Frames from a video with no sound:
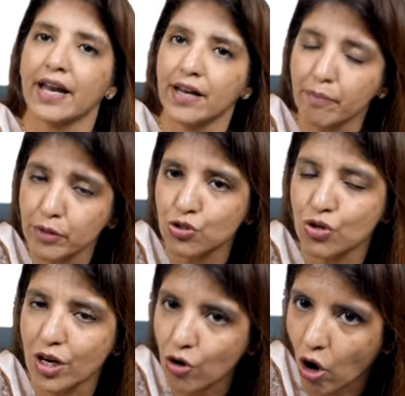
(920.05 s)
And number
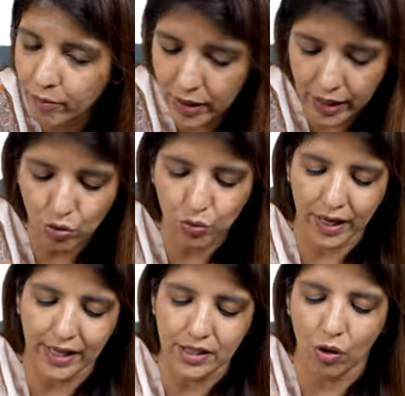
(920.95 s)
three, normally you
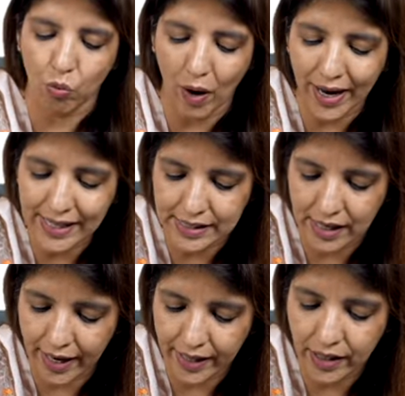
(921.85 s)
get a white
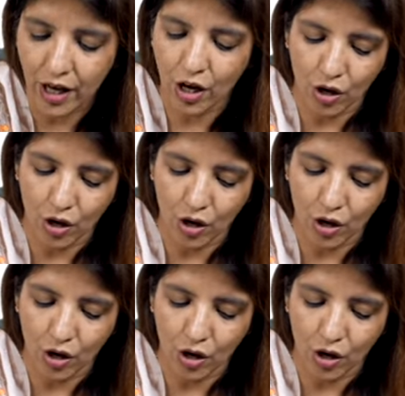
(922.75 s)
line